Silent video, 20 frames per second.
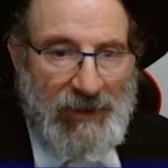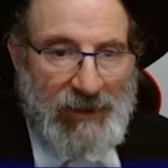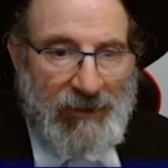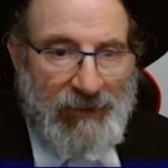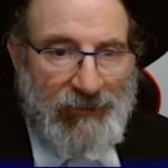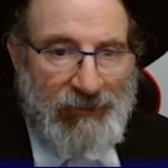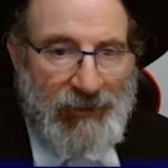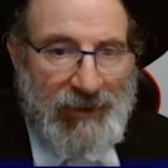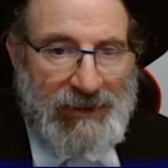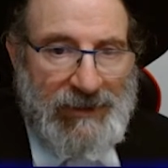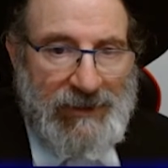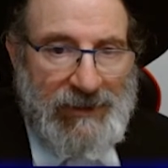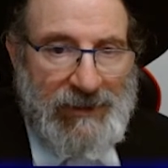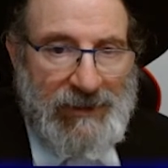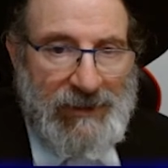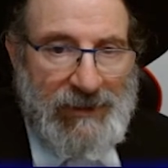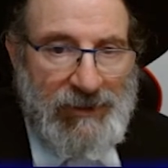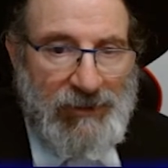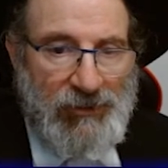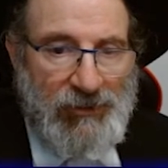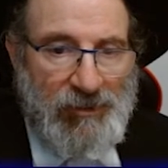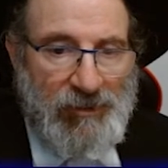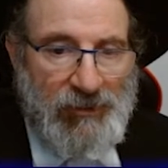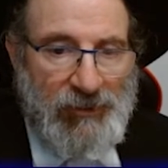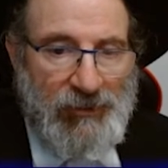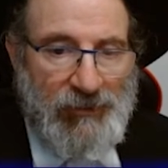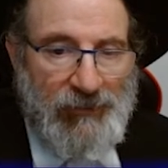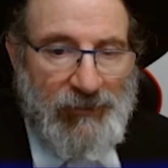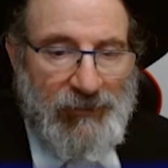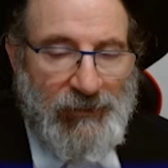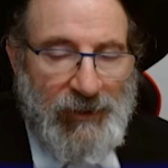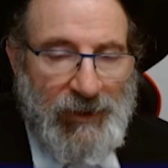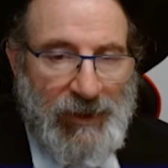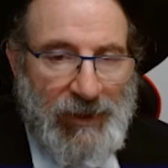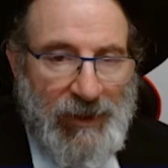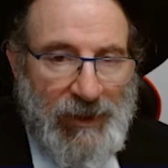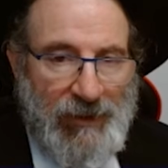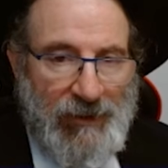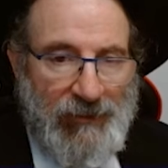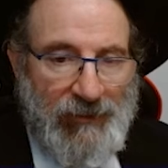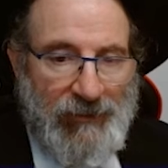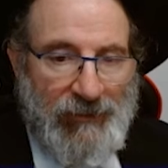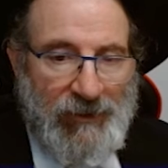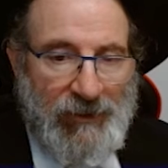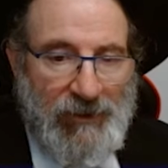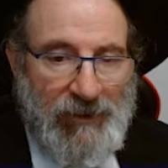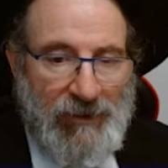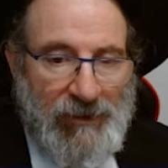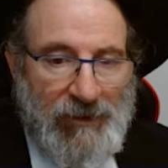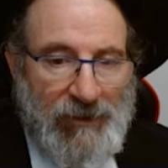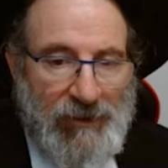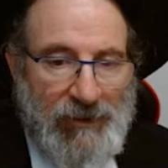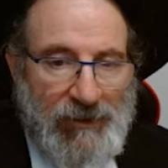threatening to move the